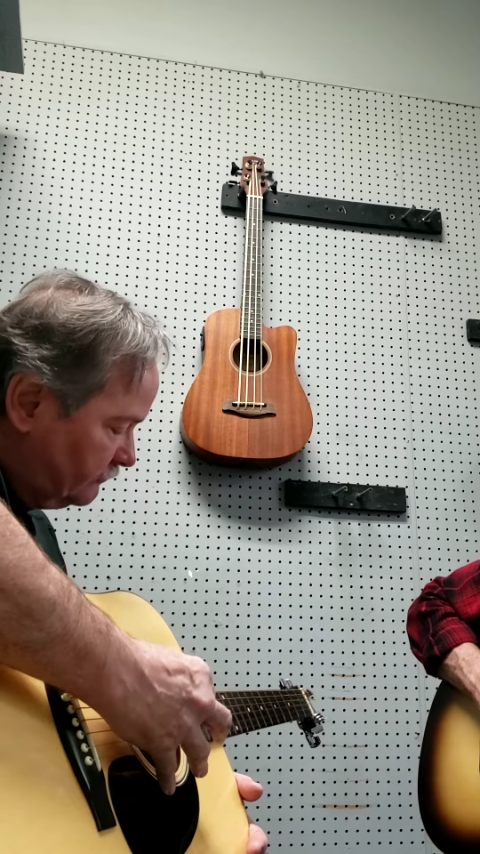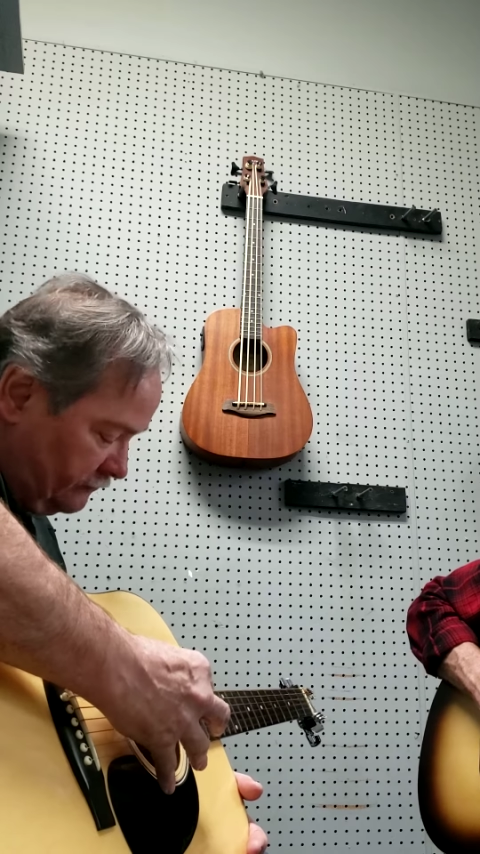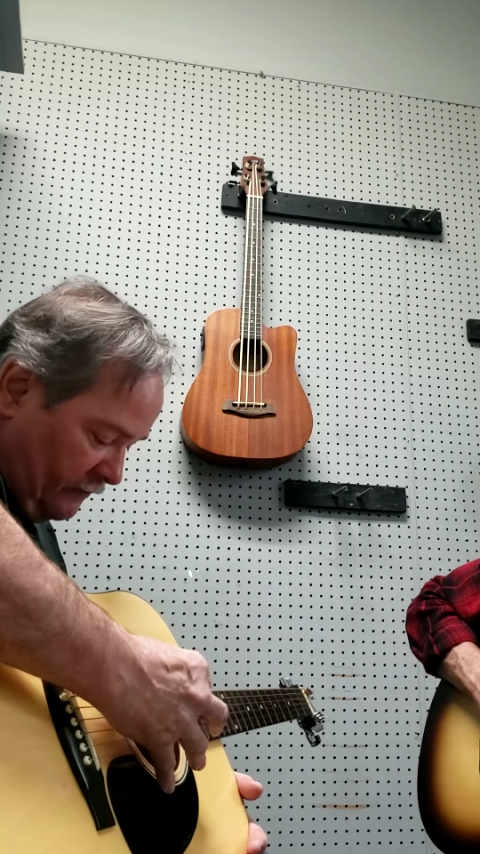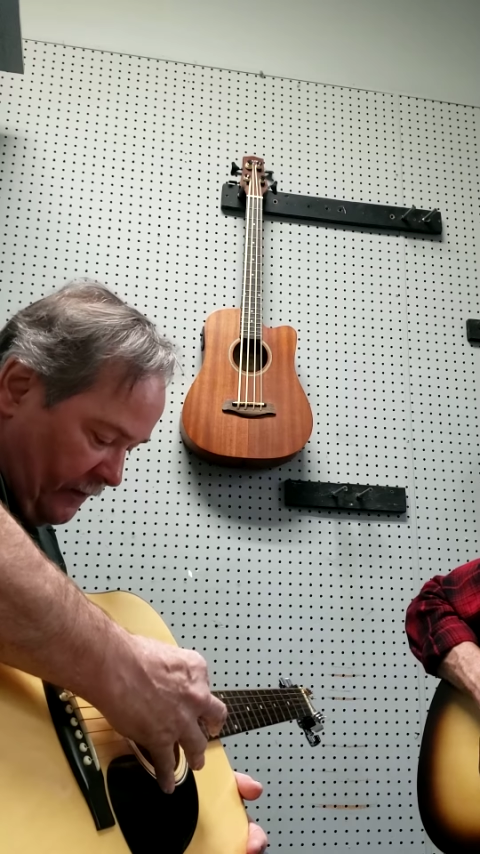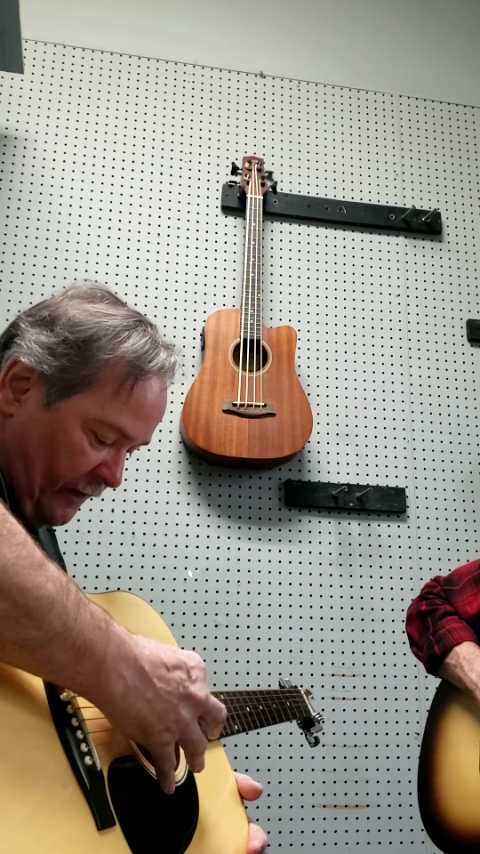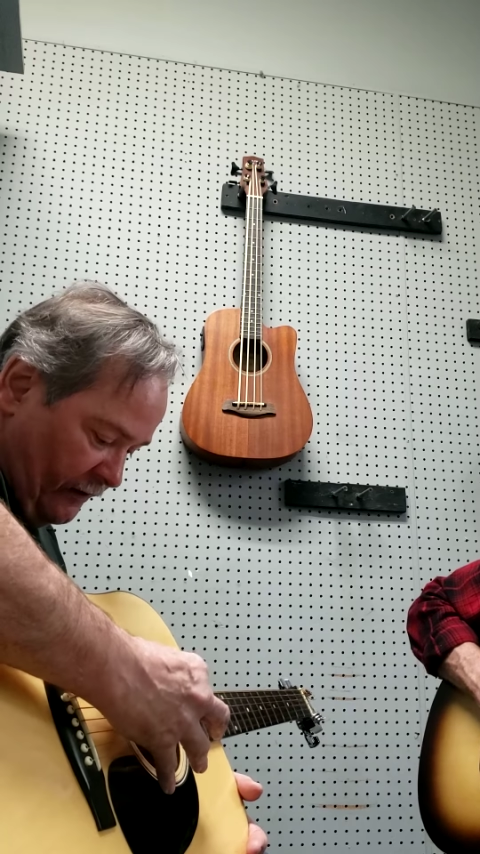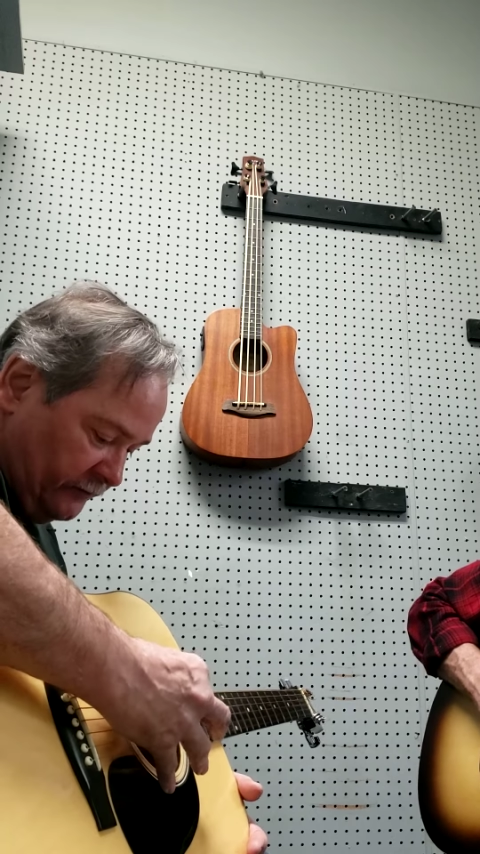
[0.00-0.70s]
there.